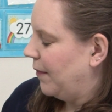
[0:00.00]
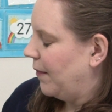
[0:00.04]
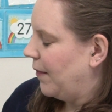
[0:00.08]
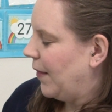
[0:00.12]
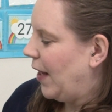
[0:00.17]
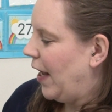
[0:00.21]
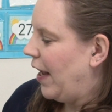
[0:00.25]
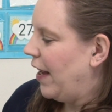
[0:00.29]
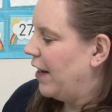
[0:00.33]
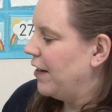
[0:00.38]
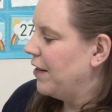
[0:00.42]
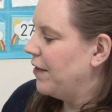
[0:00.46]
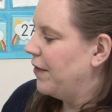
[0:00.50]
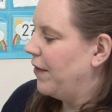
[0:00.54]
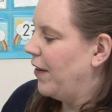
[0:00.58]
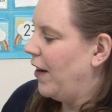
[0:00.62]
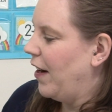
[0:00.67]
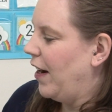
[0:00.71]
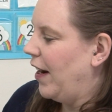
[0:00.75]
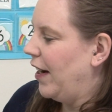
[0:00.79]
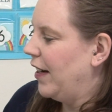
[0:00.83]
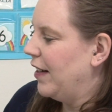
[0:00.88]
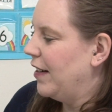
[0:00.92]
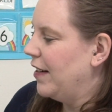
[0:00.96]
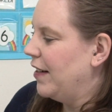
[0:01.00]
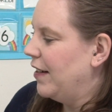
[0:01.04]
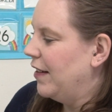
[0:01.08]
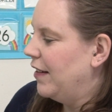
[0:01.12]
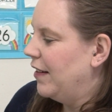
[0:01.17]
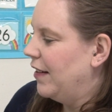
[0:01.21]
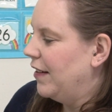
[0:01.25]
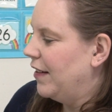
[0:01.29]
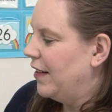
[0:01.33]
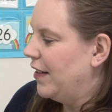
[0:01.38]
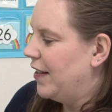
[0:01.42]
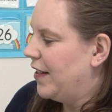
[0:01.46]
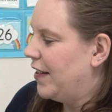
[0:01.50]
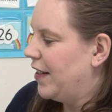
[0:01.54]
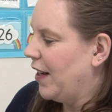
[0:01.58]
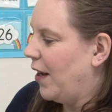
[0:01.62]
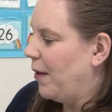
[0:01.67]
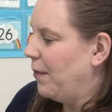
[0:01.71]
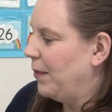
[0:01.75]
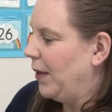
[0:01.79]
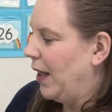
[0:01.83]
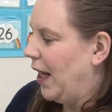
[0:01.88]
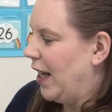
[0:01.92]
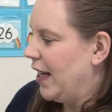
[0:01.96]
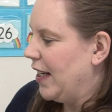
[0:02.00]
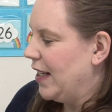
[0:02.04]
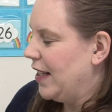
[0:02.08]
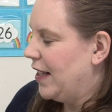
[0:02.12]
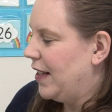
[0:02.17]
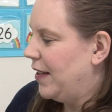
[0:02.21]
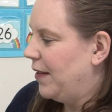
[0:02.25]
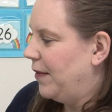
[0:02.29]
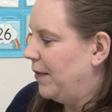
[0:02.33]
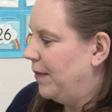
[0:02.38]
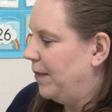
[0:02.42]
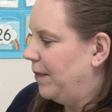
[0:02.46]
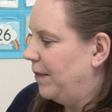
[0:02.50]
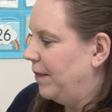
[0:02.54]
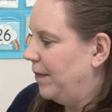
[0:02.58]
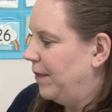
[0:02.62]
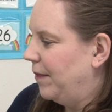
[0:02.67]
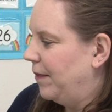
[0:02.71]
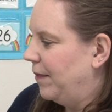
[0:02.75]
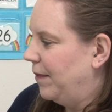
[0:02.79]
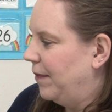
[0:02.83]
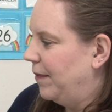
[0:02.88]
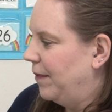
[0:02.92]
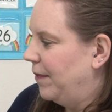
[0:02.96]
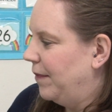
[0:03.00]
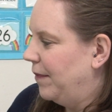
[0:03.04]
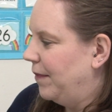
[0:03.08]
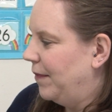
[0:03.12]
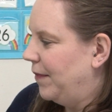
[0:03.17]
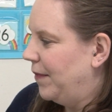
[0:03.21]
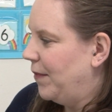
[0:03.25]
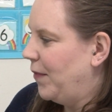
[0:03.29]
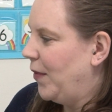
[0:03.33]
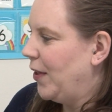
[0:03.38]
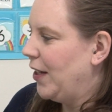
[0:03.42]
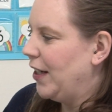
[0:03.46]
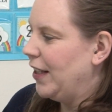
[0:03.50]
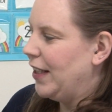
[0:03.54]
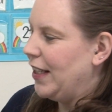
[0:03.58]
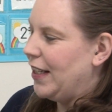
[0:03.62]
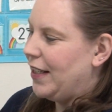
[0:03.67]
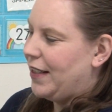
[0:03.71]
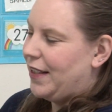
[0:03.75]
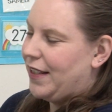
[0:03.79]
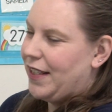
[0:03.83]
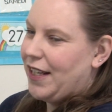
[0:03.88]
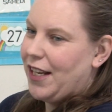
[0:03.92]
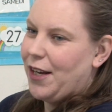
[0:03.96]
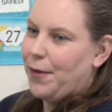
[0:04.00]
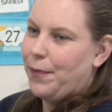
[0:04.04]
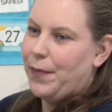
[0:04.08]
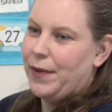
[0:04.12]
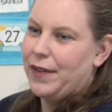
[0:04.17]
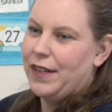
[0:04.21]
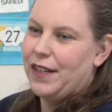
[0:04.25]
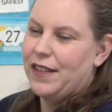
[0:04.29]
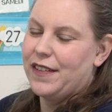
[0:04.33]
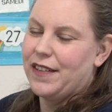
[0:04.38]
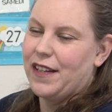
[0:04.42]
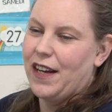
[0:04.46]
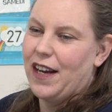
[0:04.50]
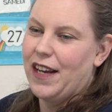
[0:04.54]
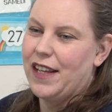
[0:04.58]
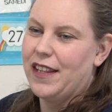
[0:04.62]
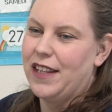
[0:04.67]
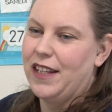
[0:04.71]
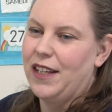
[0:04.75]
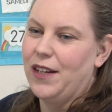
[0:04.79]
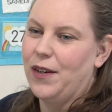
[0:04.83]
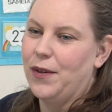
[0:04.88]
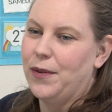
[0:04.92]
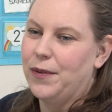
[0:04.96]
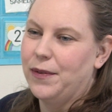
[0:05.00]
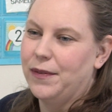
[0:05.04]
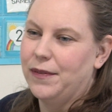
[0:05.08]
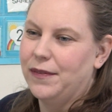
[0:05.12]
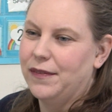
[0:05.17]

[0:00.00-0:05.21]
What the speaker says: And find some light. What did they see up in the sky, Theo?